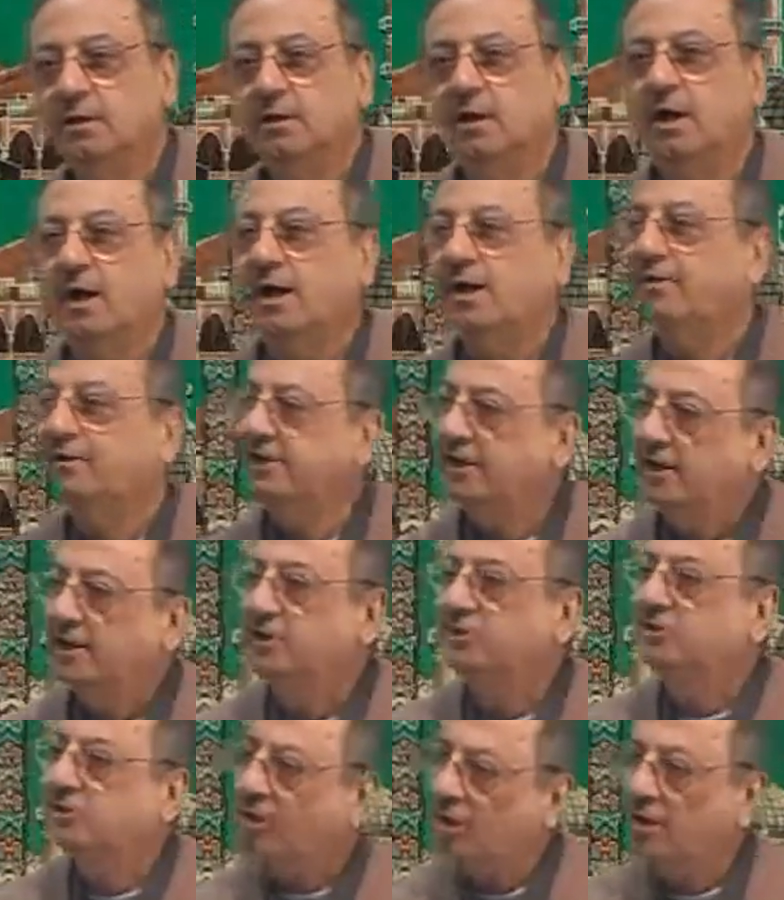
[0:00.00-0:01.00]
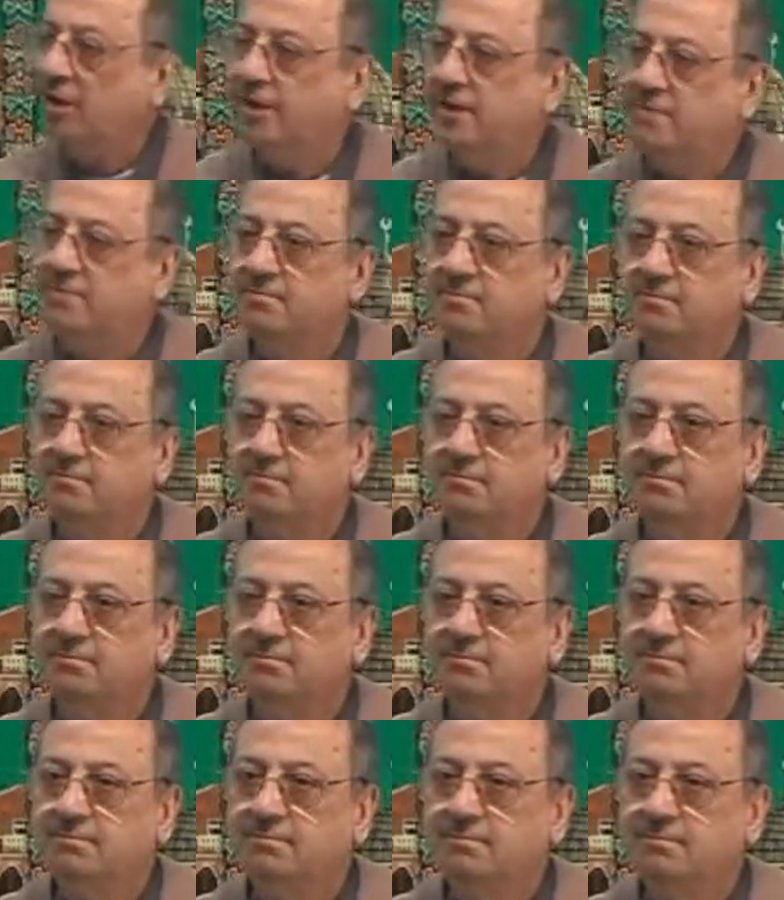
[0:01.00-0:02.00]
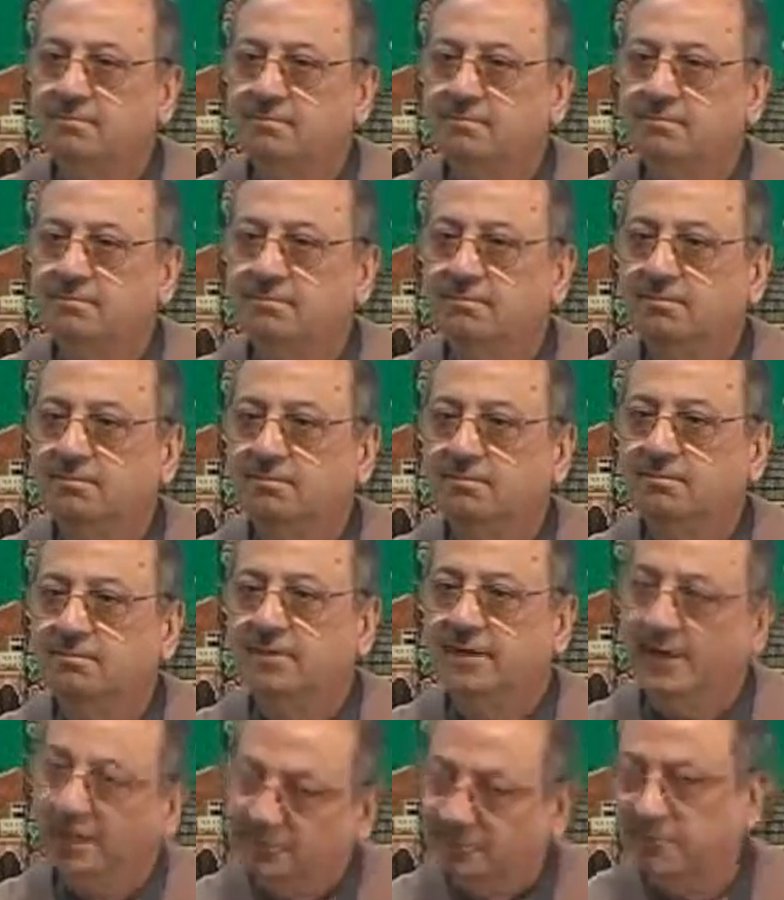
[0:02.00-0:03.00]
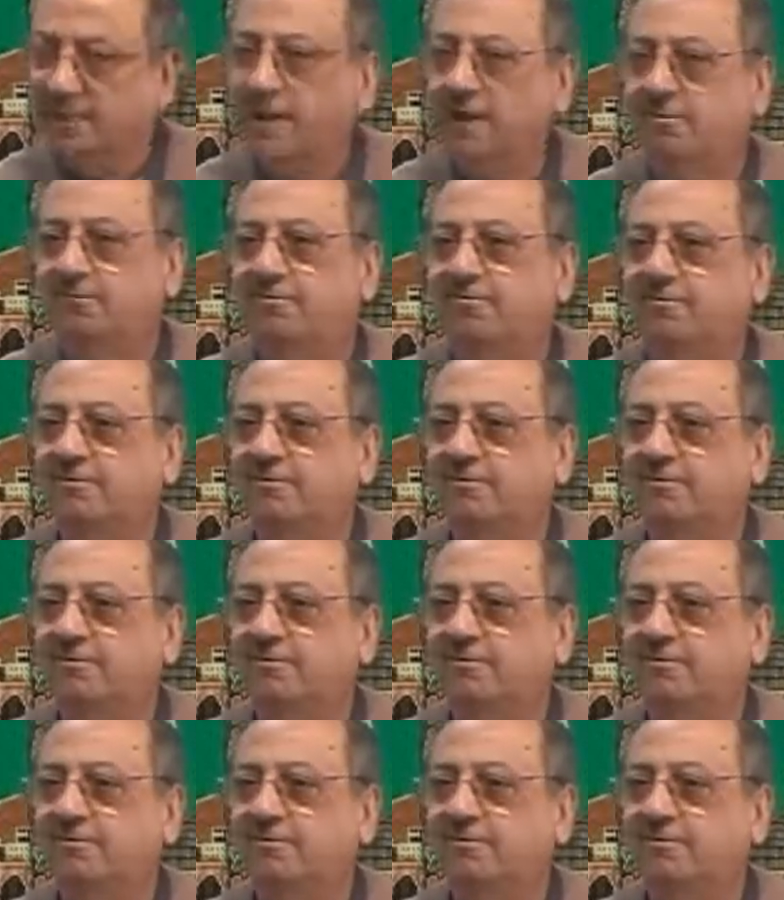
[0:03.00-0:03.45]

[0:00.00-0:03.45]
I really saw him, himself.